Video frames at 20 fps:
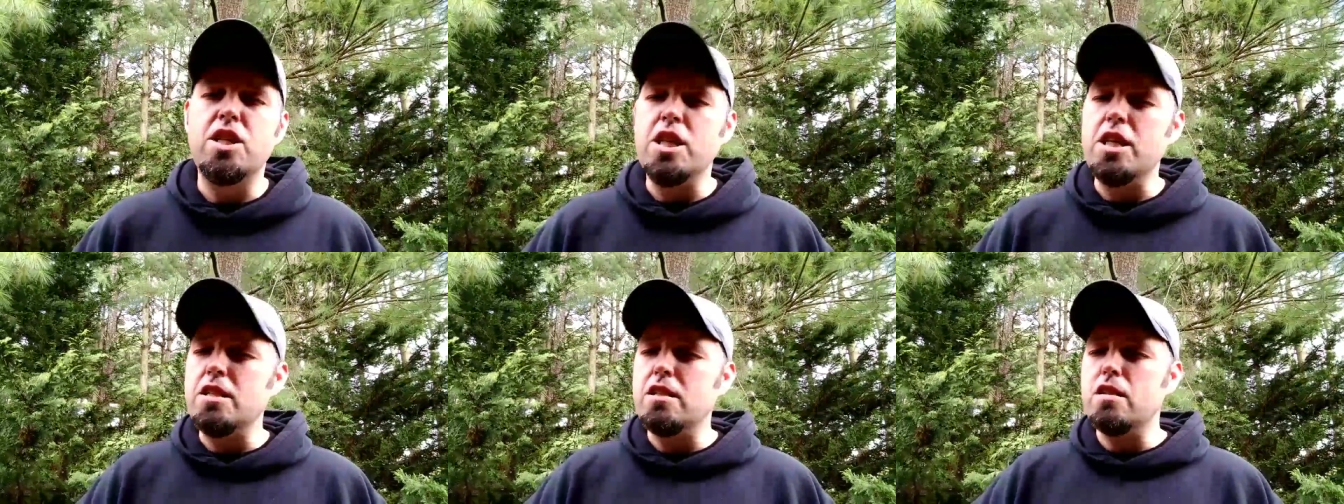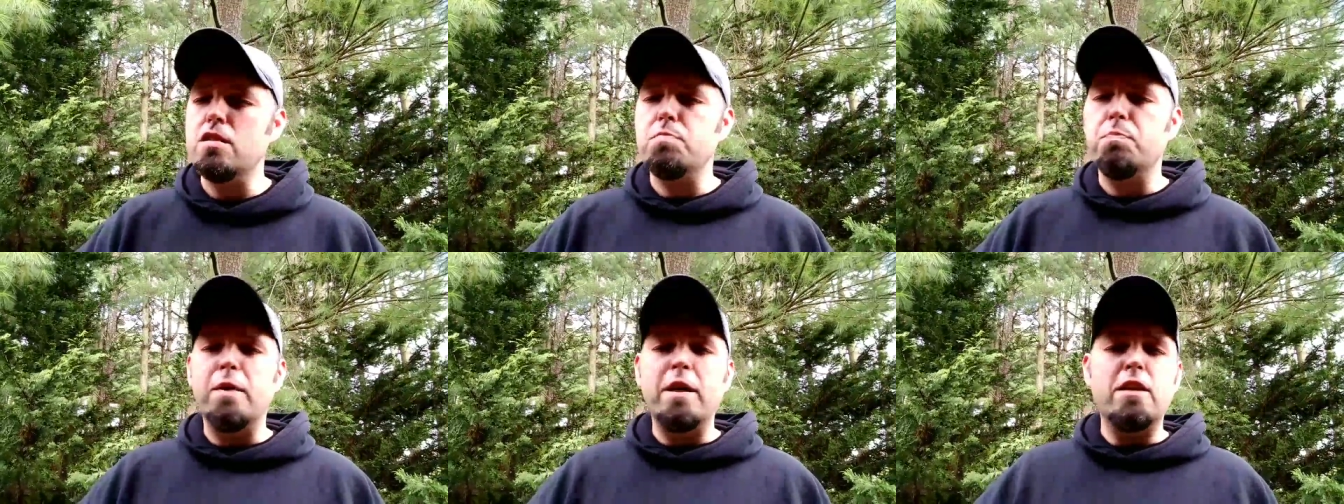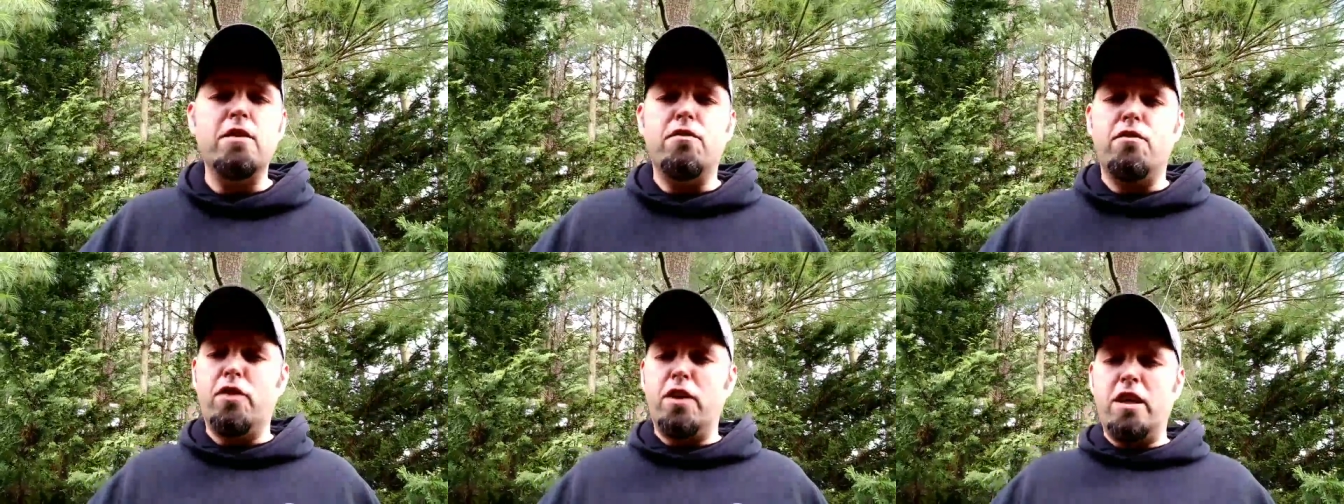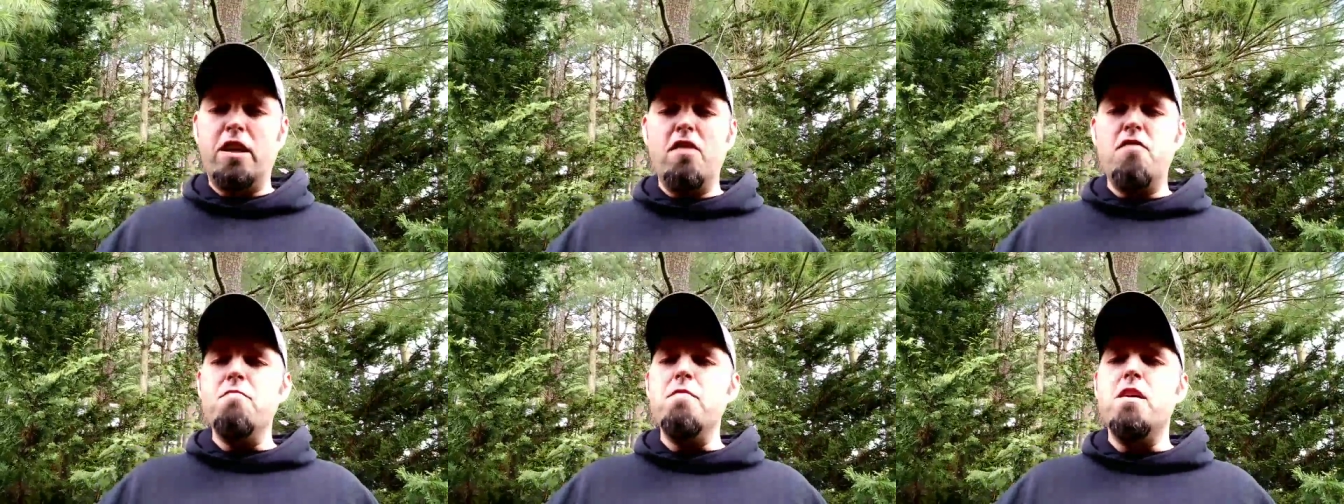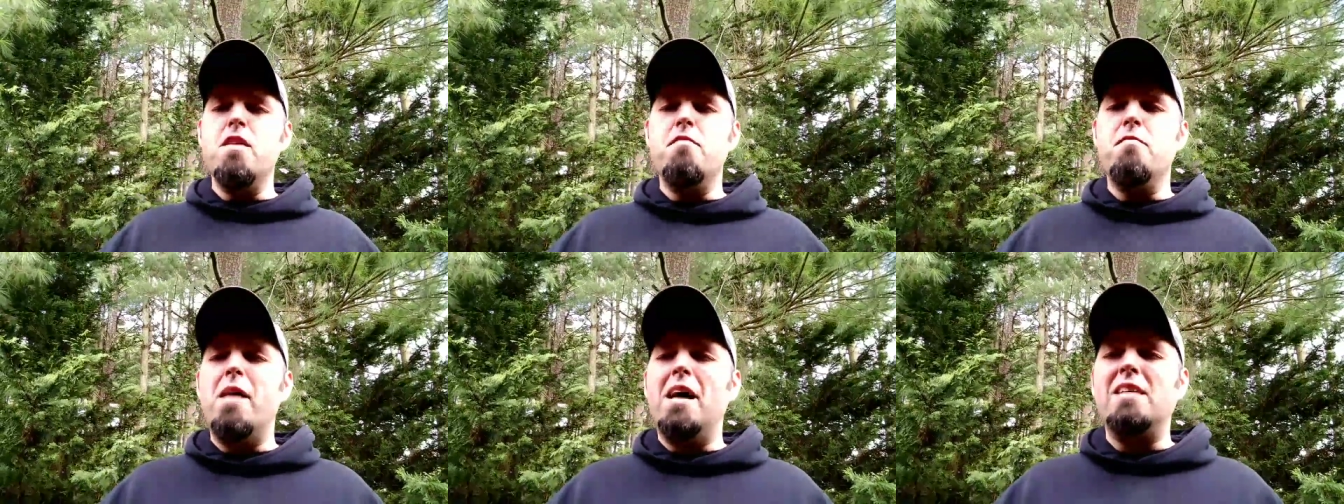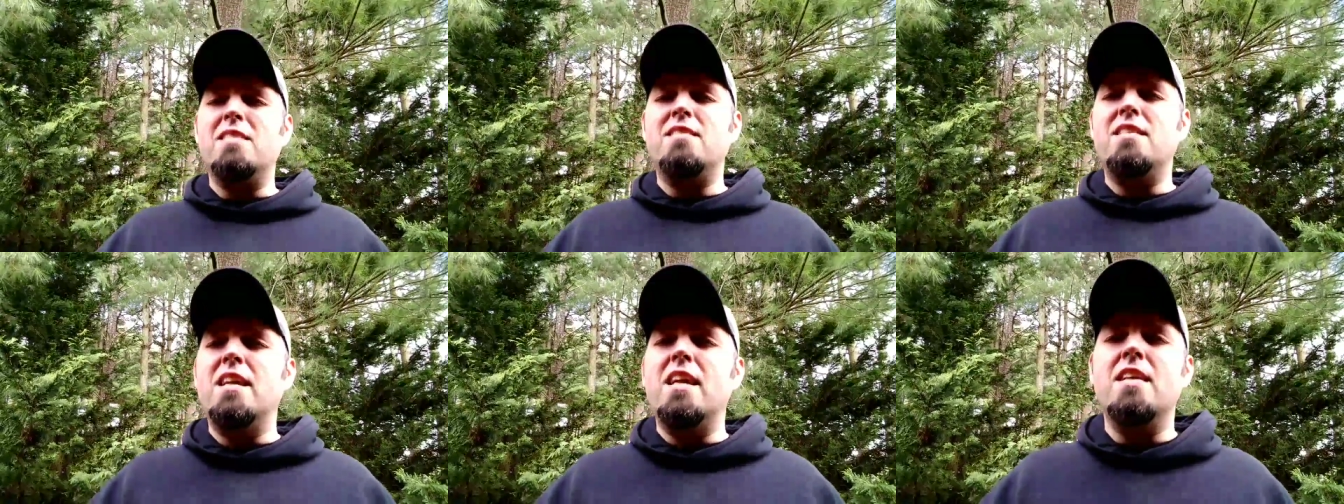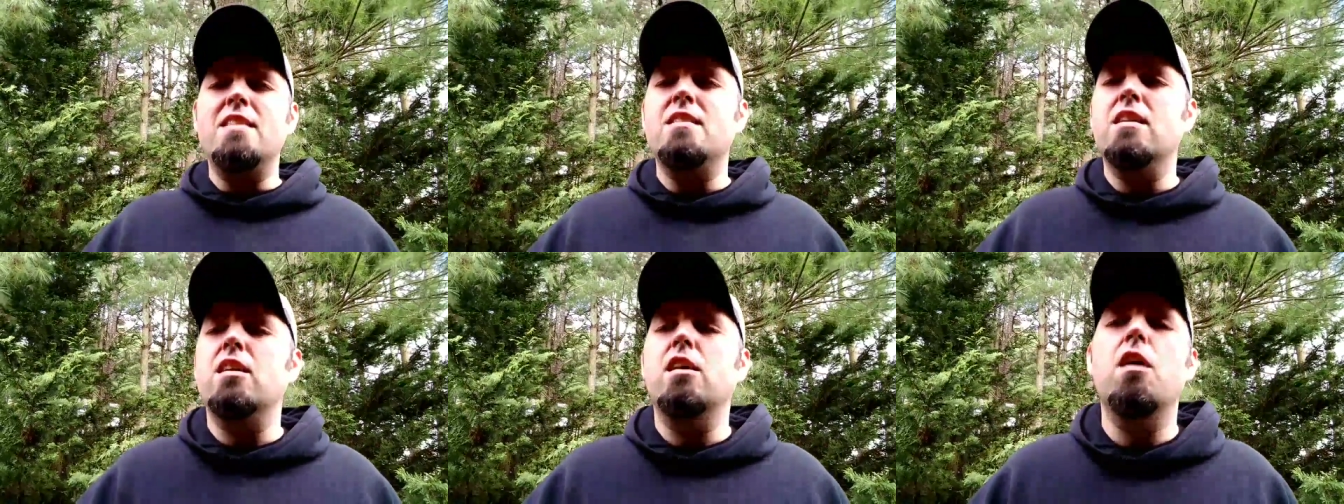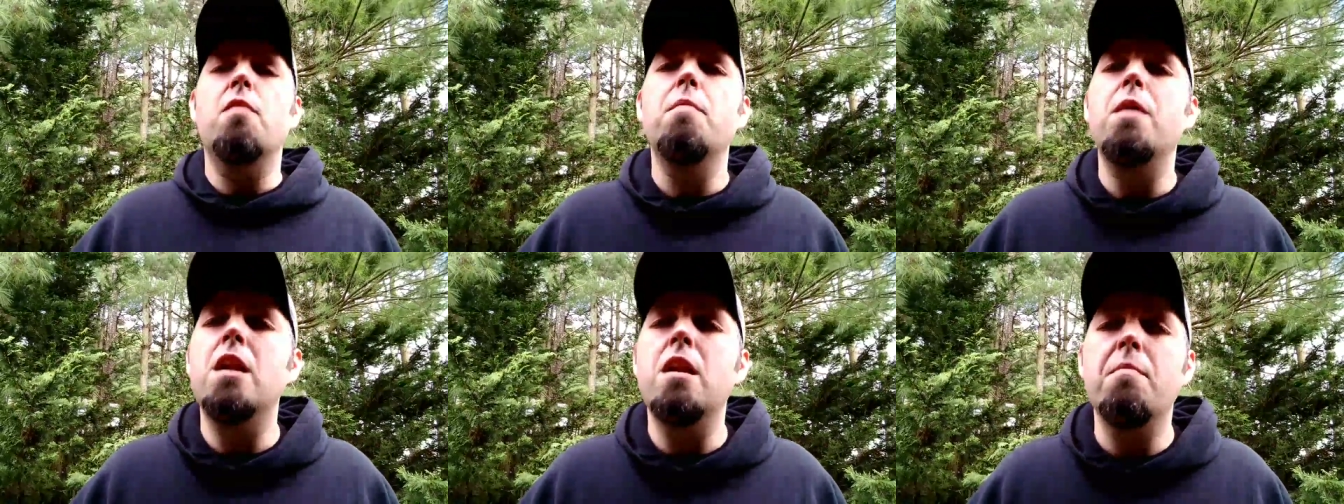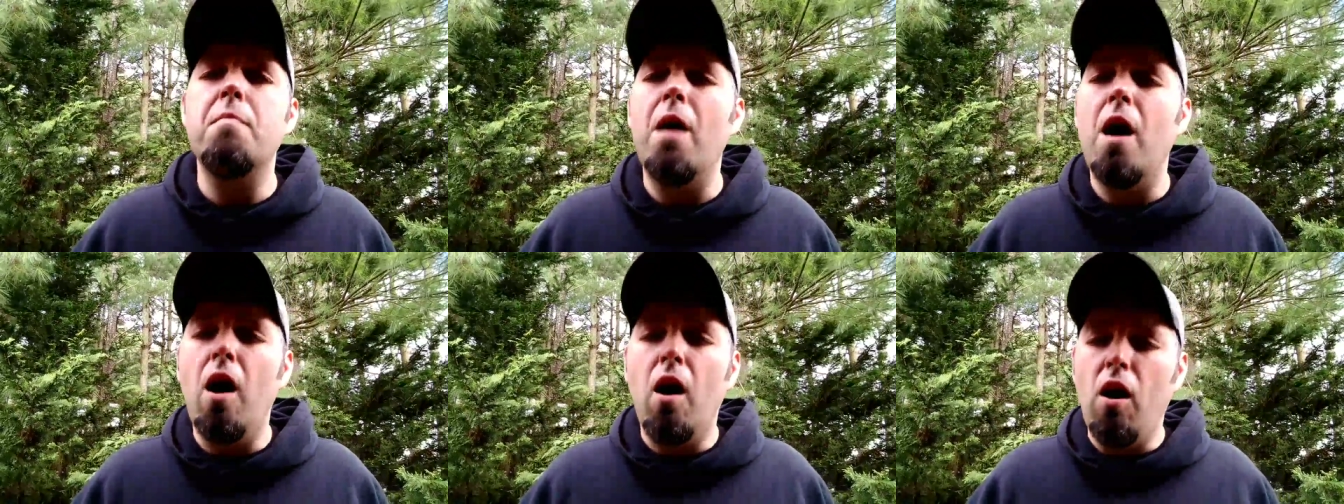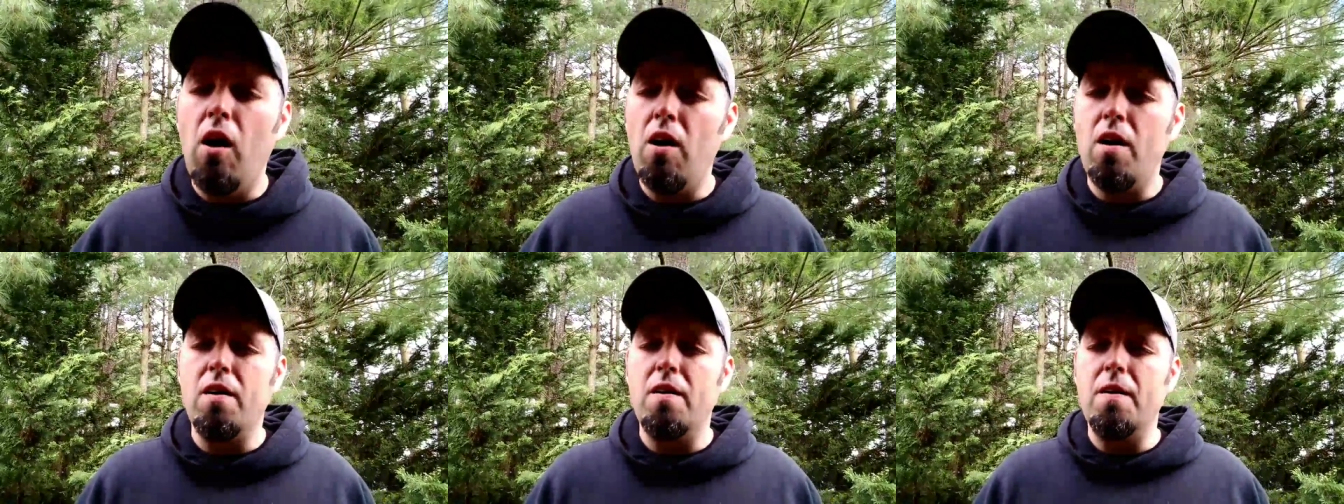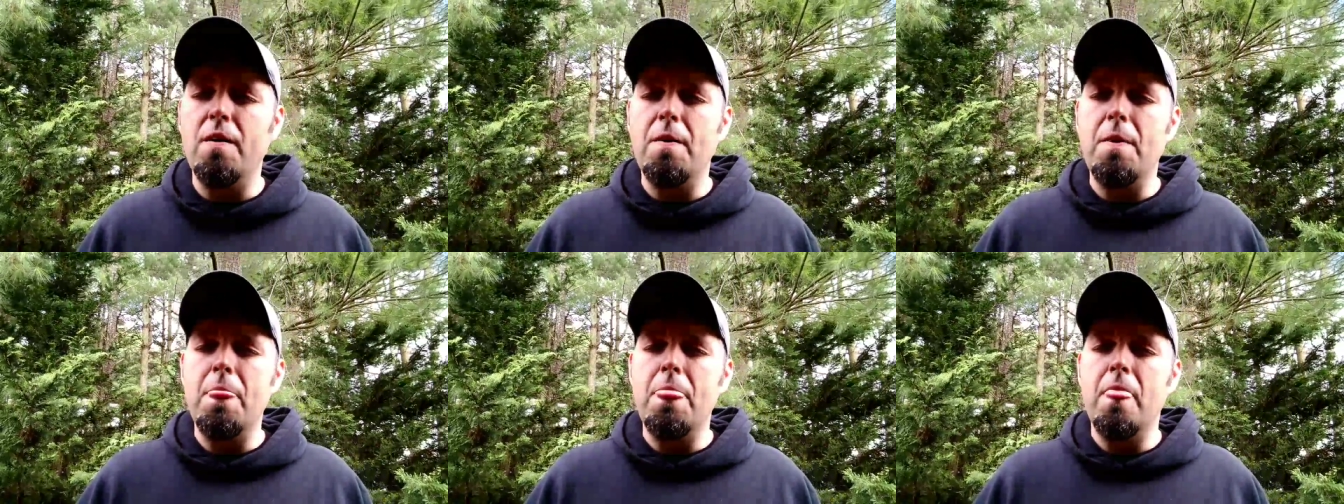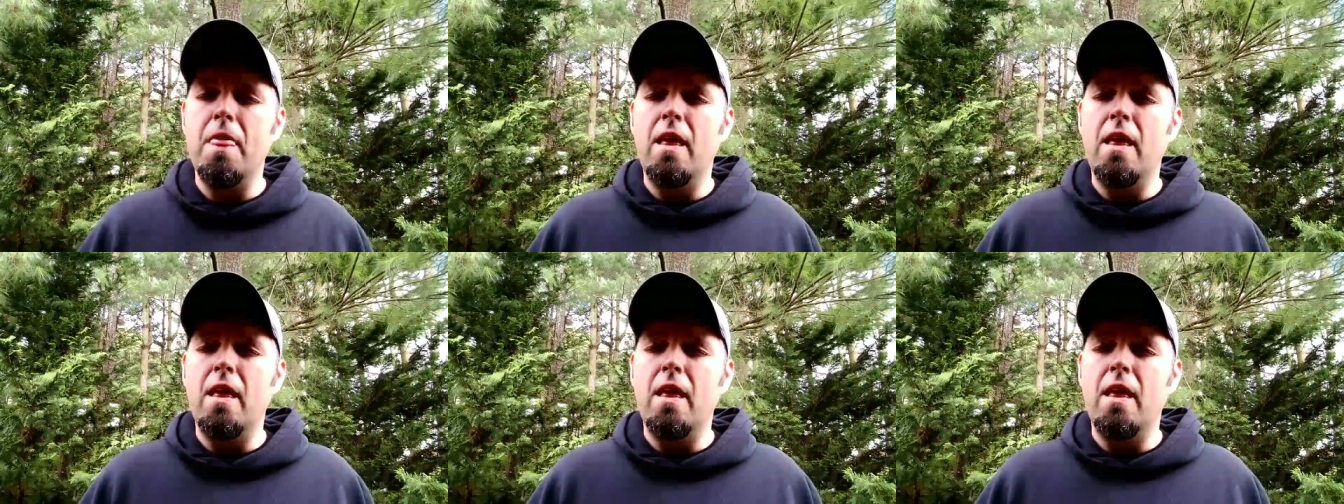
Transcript: Jesus, please forgive me of my sins and come into my heart.